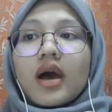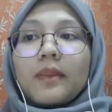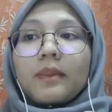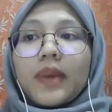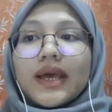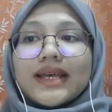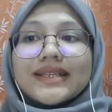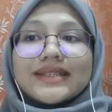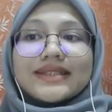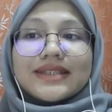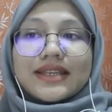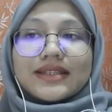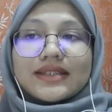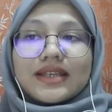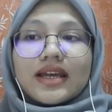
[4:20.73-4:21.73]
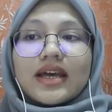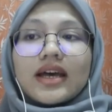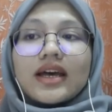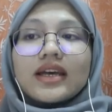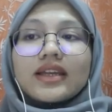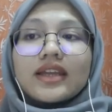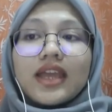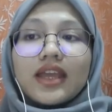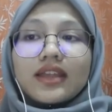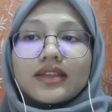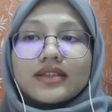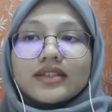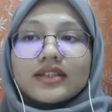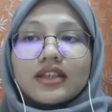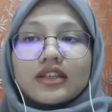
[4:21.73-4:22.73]
by a state
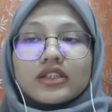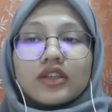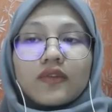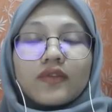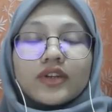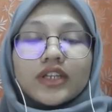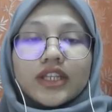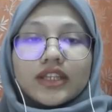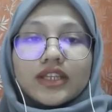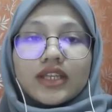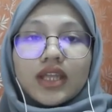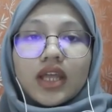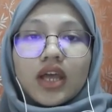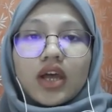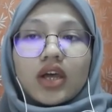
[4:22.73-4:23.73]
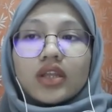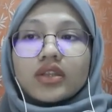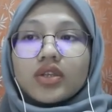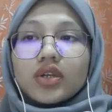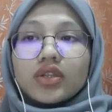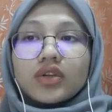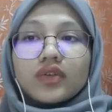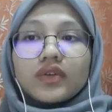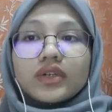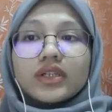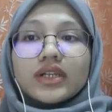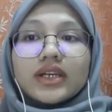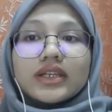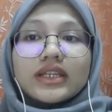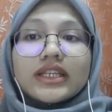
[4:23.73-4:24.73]
against the sovereignty,
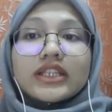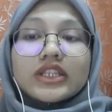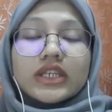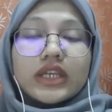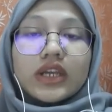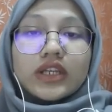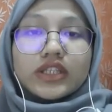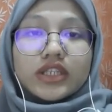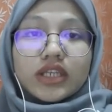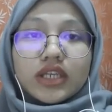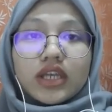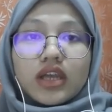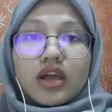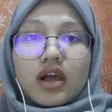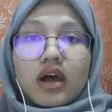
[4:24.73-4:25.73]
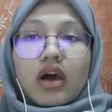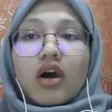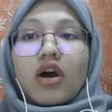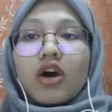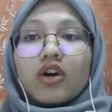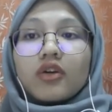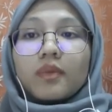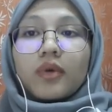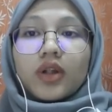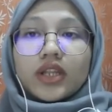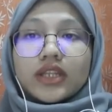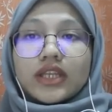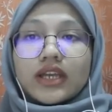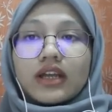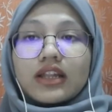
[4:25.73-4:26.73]
territorial integrity, or
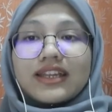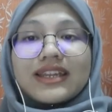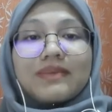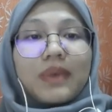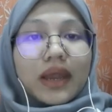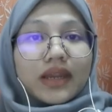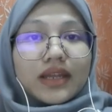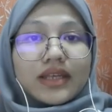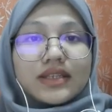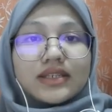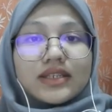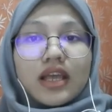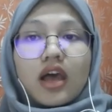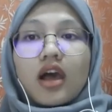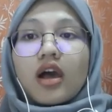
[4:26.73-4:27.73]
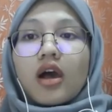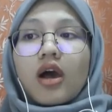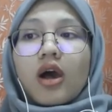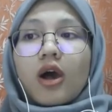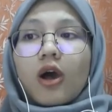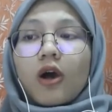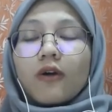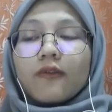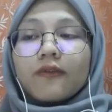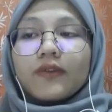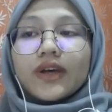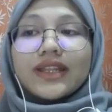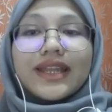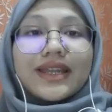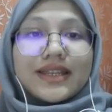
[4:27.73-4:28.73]
political independence of
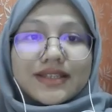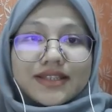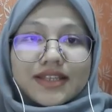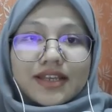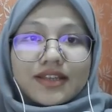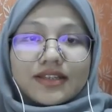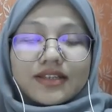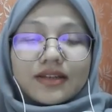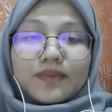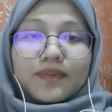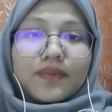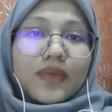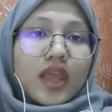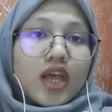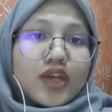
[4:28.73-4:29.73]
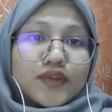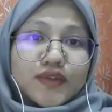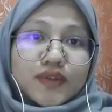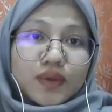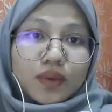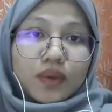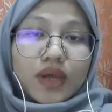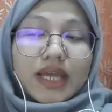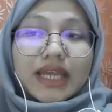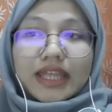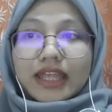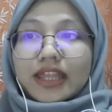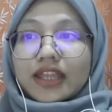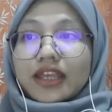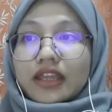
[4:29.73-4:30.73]
another state. So,
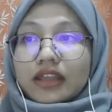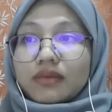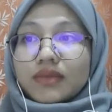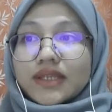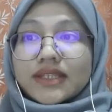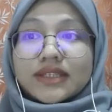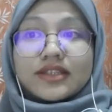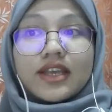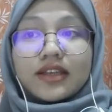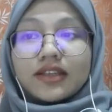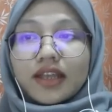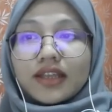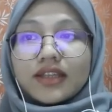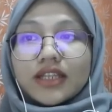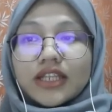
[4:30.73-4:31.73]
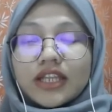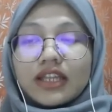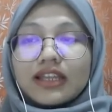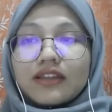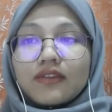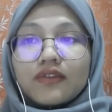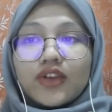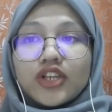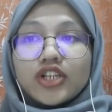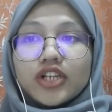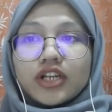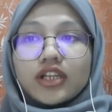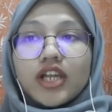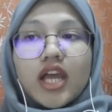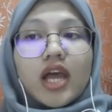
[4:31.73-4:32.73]
it can be said
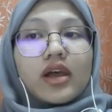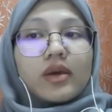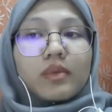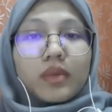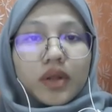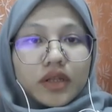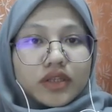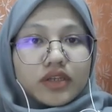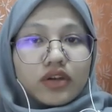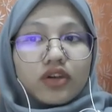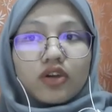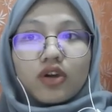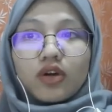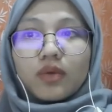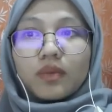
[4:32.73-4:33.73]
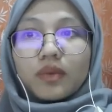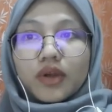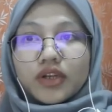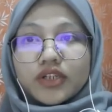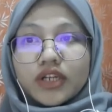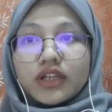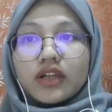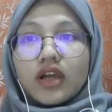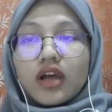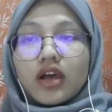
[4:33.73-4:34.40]
invasion, military cooperation,